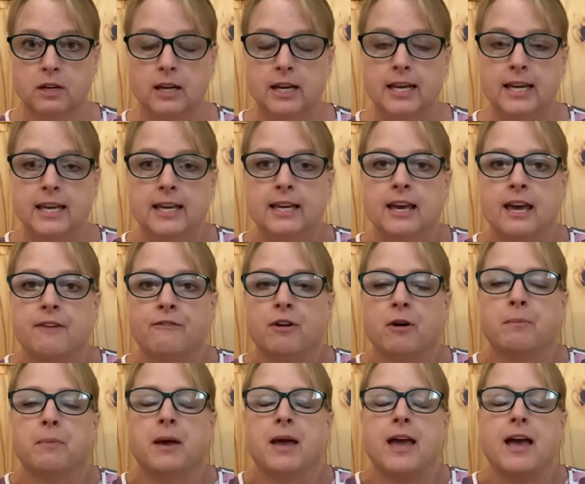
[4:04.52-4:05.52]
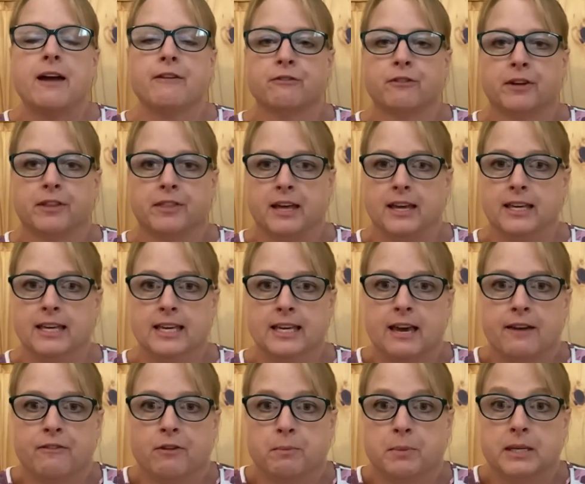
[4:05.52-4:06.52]
He gave up everything. He
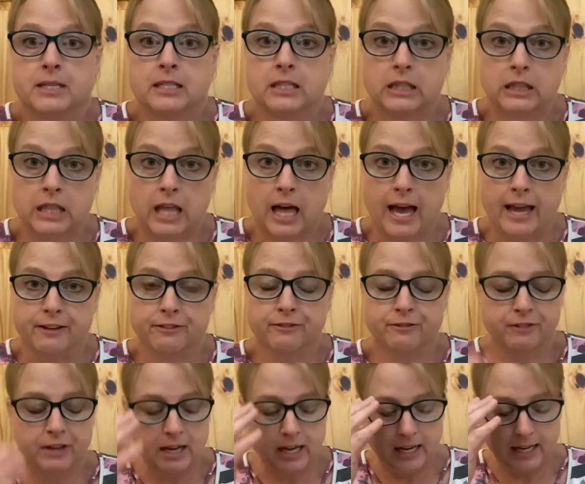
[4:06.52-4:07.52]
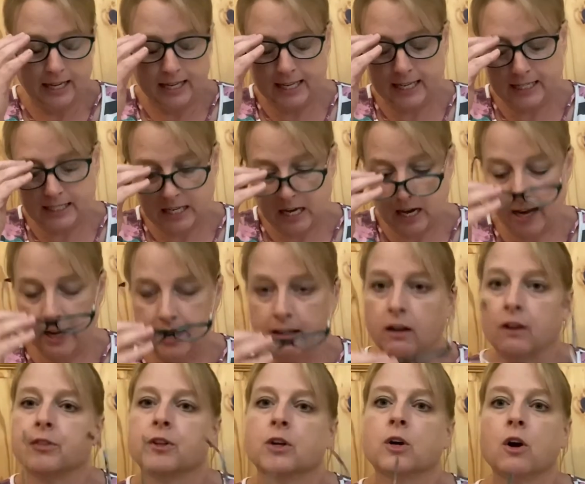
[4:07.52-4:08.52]
gave up his life. He died
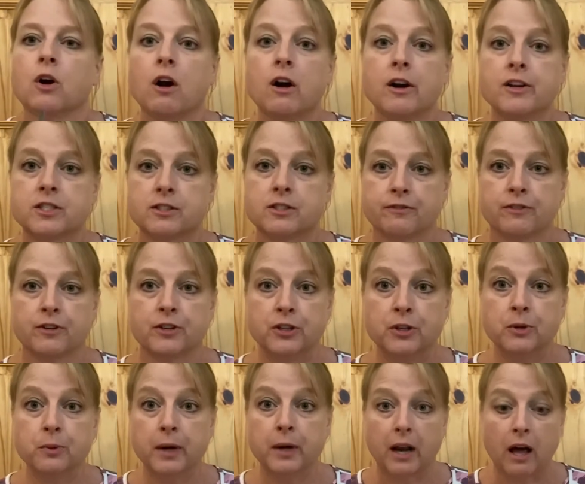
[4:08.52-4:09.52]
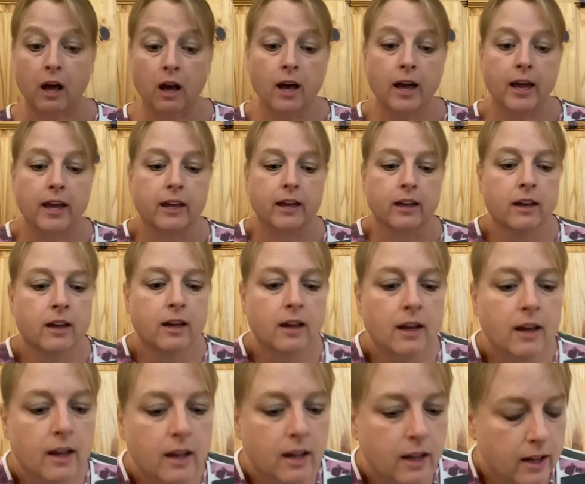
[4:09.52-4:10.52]
on the cross for you and I.
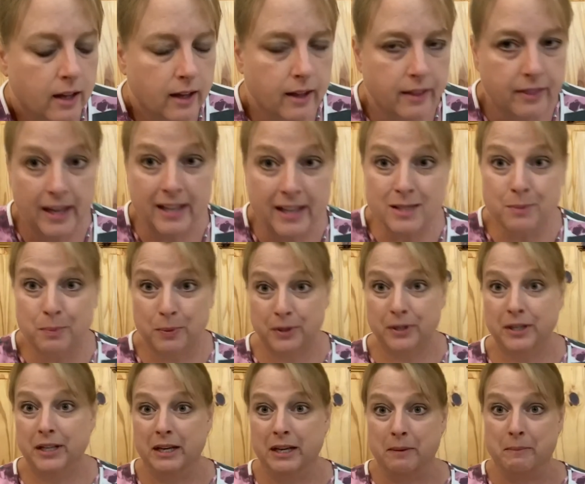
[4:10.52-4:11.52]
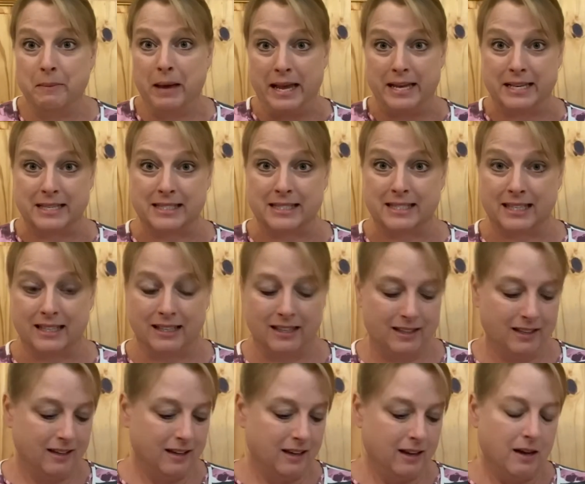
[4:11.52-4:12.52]
That's pretty
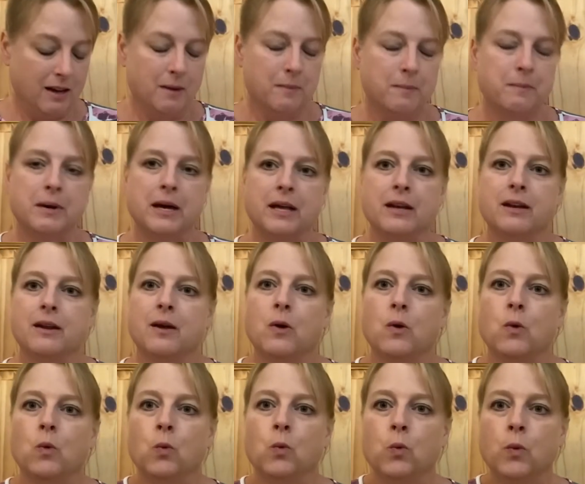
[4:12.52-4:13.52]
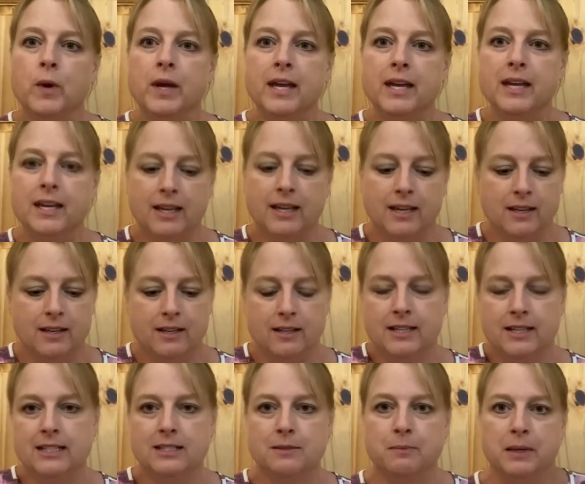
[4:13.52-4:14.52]
amazing. But we
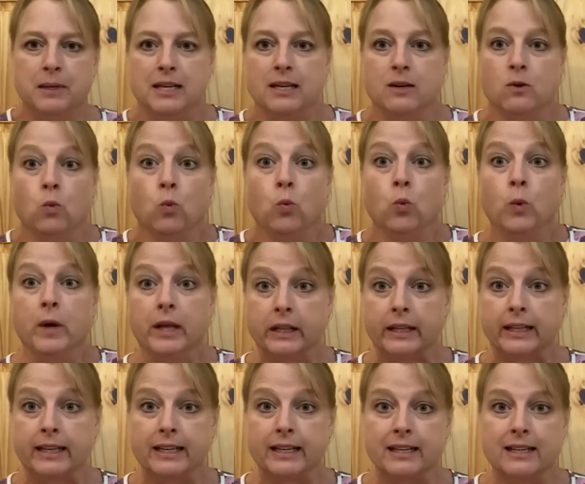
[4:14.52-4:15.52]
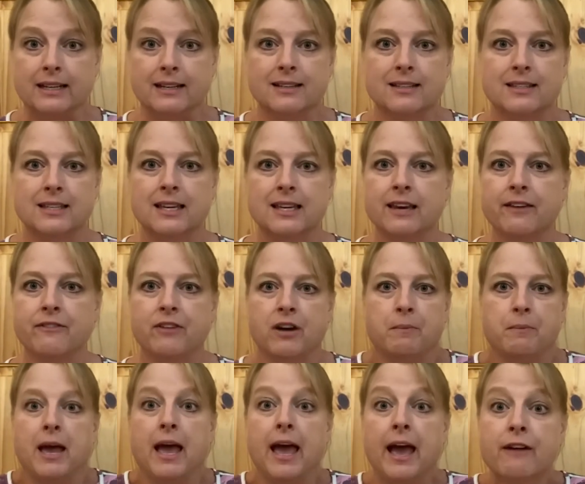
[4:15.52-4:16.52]
need to be willing to give
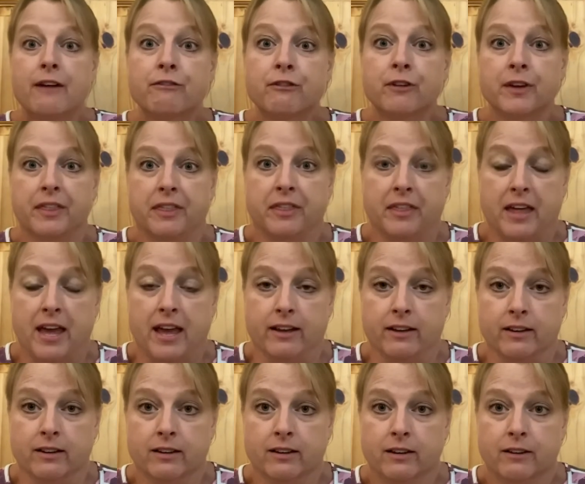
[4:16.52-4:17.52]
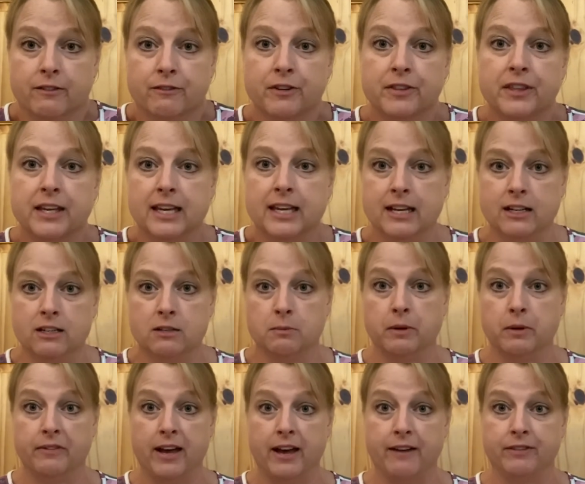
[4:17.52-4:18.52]
up everything for the kingdom
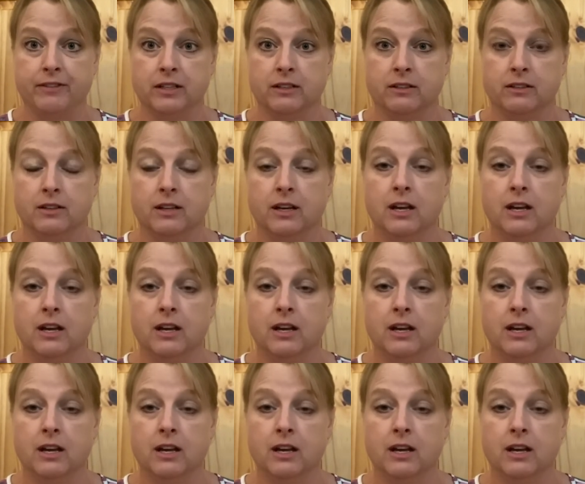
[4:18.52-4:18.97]
of heaven.